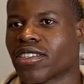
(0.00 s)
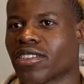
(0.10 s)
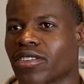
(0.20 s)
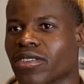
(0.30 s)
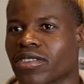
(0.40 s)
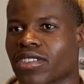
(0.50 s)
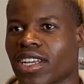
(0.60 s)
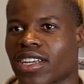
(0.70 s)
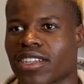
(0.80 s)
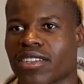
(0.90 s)
You know, it's
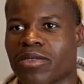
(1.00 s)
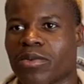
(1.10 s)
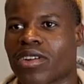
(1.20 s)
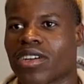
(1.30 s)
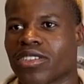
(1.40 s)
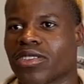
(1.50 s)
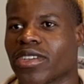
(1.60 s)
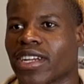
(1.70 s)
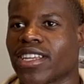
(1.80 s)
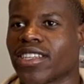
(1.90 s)
like, what are you
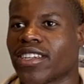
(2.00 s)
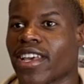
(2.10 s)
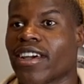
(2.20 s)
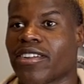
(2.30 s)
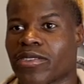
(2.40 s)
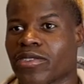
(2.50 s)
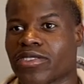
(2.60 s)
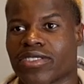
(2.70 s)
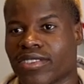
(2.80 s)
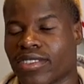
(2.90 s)
gonna eat now?
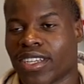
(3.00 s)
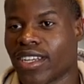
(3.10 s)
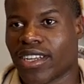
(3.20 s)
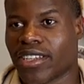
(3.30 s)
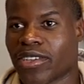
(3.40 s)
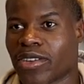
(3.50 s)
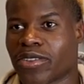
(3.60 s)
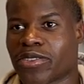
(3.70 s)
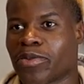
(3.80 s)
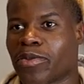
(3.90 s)
Because you
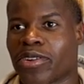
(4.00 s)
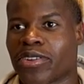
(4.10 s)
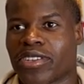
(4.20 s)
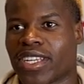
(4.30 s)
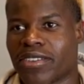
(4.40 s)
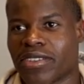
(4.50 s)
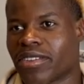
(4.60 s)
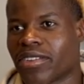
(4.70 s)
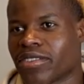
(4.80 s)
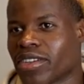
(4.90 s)
know, tomorrow you
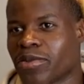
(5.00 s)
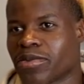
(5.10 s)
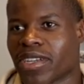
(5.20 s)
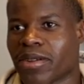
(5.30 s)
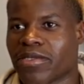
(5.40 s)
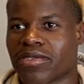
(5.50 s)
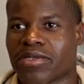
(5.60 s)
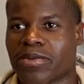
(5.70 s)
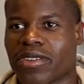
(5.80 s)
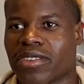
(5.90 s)
don't know what's coming for
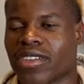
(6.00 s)
tomorrow.